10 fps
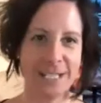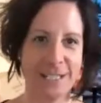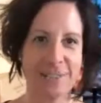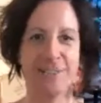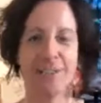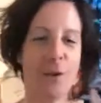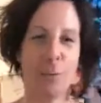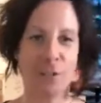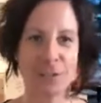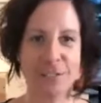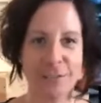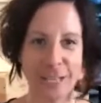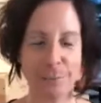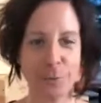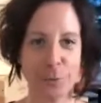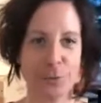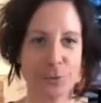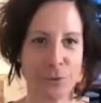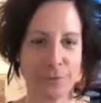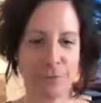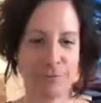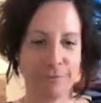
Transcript: and which leaves that beautiful,